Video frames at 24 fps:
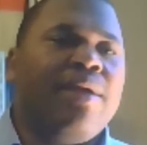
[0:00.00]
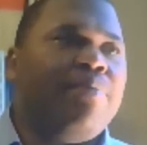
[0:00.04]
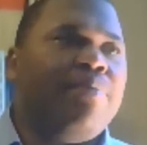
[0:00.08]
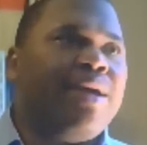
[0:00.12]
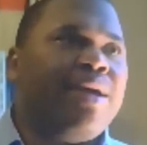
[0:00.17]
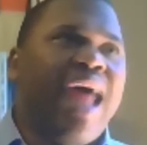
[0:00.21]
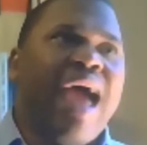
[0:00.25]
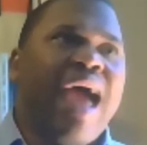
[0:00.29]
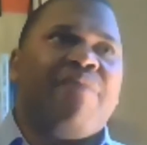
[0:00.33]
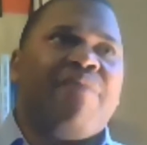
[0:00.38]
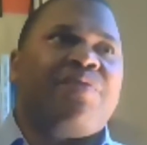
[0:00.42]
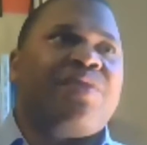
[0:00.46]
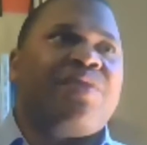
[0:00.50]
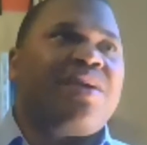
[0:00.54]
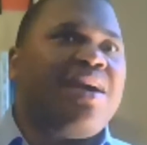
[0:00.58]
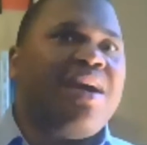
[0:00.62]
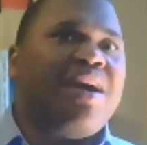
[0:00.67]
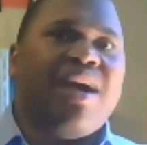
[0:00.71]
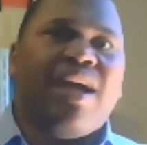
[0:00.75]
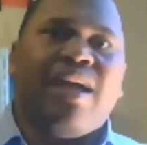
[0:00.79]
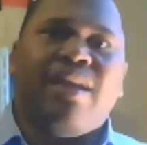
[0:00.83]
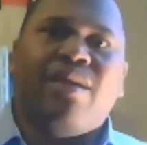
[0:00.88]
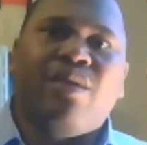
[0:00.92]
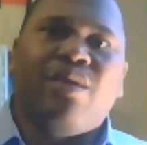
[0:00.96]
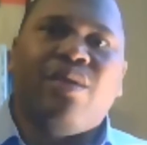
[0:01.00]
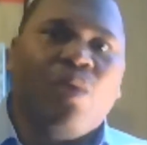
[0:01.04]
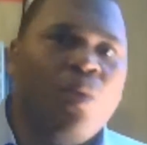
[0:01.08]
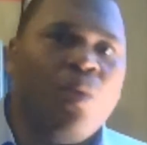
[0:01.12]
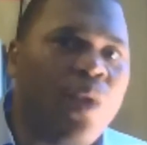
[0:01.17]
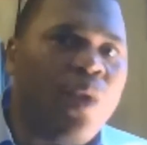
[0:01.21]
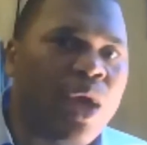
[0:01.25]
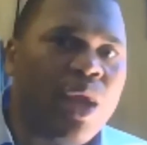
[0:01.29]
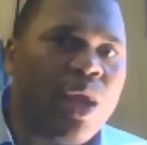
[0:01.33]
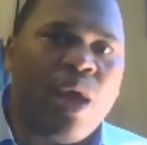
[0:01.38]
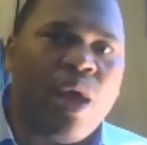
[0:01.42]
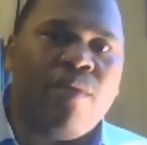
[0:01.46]
but I've cut
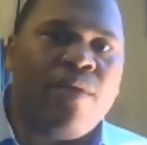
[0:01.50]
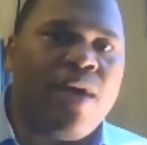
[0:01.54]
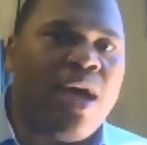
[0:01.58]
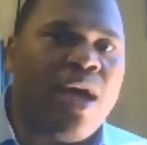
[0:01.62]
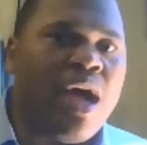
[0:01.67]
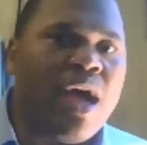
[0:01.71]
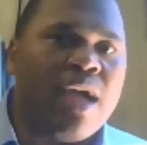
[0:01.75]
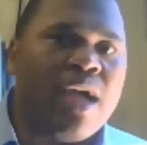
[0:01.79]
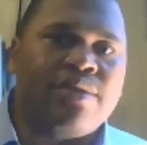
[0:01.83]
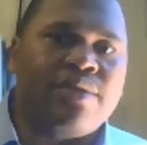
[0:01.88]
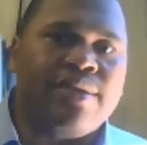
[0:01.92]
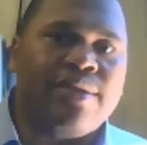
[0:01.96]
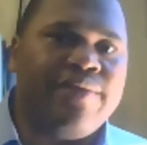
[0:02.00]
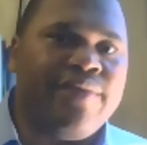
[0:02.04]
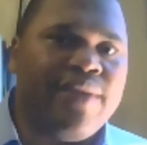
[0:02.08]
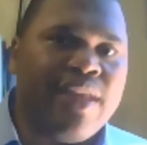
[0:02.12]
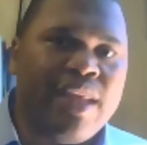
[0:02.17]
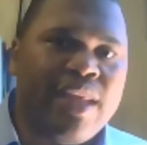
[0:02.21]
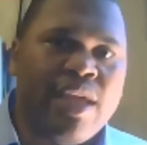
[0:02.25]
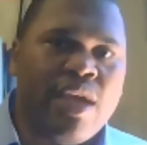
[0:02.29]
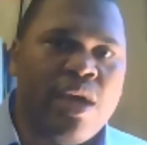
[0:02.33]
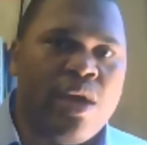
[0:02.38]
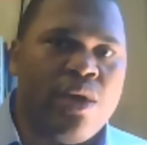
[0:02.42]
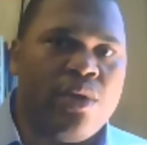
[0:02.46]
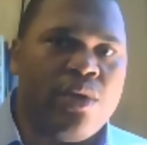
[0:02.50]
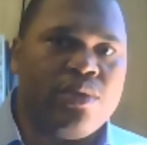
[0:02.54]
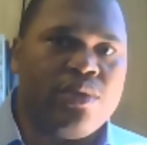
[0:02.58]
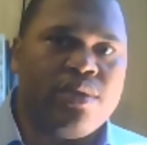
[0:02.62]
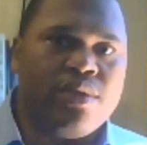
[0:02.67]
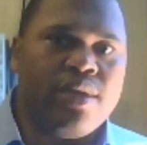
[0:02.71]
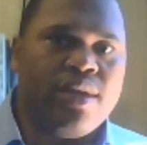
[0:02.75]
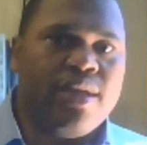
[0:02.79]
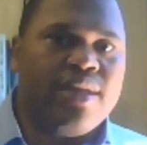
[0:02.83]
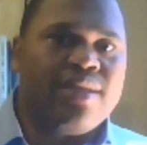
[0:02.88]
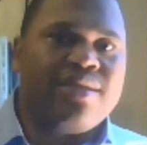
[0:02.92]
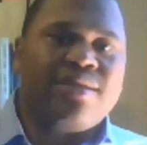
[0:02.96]
well over 100
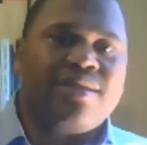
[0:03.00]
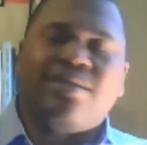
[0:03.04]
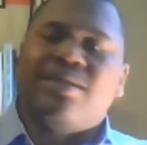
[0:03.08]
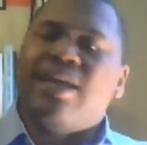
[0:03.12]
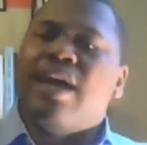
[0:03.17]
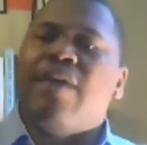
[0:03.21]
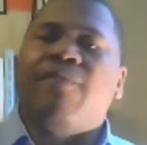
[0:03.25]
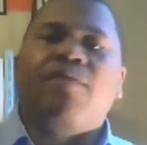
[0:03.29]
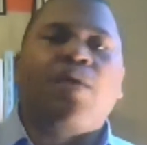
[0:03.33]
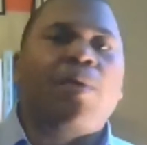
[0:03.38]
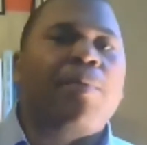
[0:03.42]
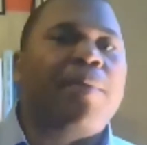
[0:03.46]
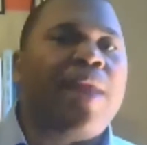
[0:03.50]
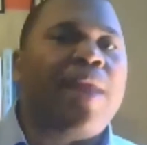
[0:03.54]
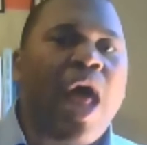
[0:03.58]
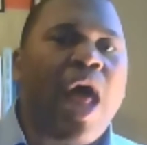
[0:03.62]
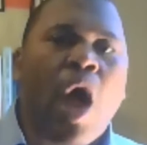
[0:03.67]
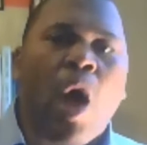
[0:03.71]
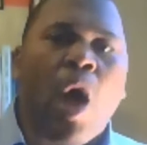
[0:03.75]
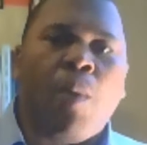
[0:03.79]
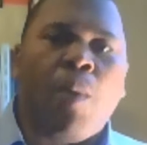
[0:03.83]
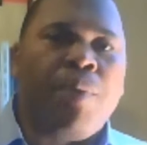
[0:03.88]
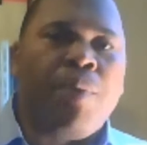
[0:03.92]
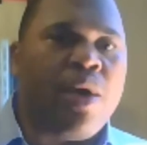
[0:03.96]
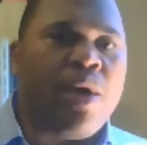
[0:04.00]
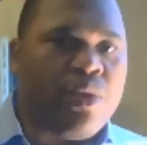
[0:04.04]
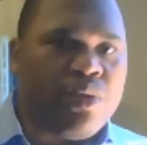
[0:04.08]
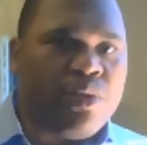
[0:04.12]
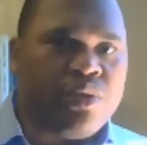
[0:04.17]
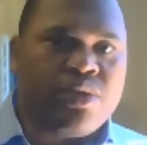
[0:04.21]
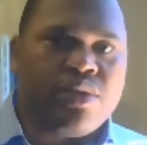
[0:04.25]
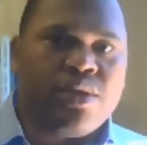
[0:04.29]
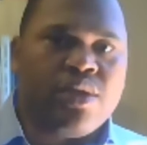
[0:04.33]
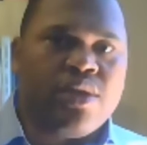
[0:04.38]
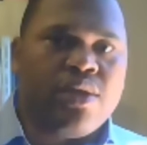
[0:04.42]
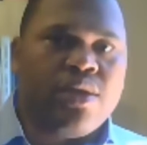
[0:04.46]
videos, several blog
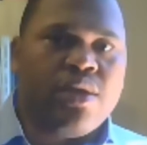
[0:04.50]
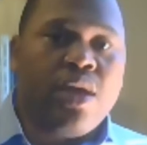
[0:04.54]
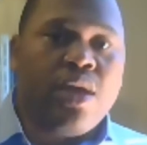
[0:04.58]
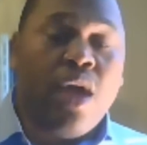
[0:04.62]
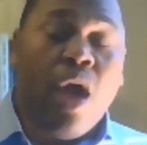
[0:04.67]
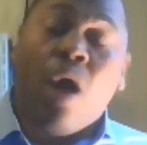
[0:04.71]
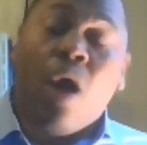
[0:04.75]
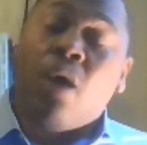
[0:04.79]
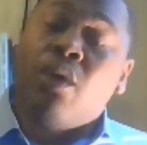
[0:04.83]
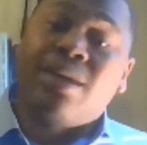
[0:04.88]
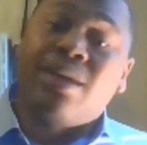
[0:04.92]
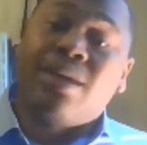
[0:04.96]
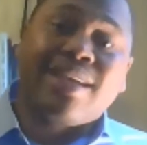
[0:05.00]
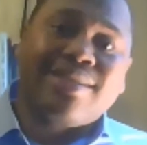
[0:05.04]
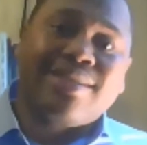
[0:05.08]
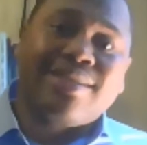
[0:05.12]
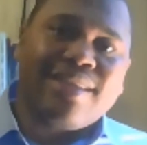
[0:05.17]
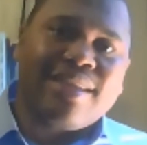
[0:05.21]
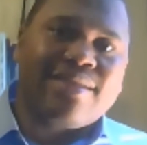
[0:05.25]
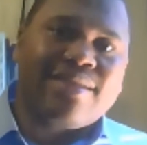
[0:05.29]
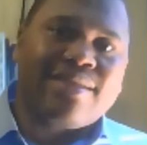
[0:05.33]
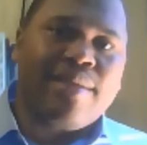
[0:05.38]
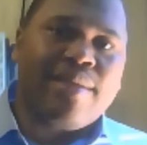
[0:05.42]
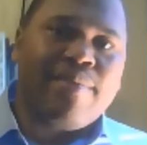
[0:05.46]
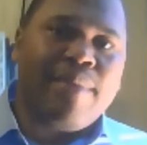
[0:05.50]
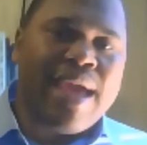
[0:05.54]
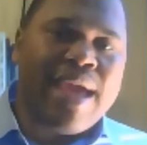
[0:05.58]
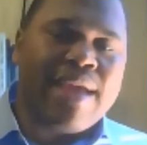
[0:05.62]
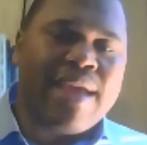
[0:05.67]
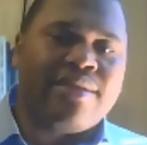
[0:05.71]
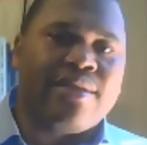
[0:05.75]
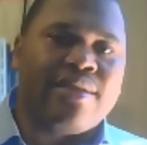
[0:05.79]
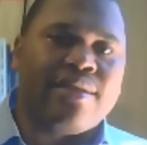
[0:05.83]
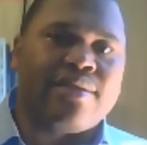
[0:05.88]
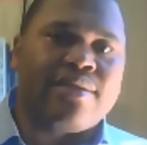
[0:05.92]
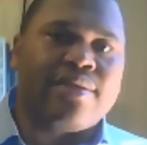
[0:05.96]
posts on a consistent
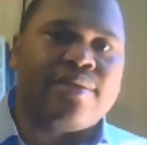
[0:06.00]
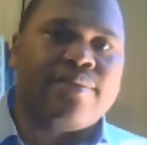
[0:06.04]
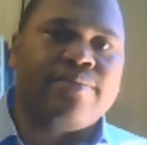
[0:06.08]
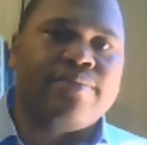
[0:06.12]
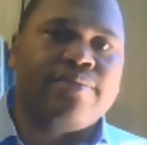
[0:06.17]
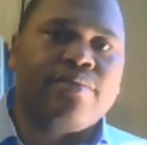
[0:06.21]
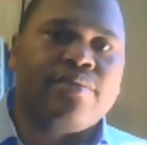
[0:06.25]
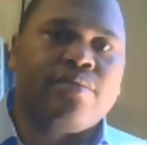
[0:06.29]
basis.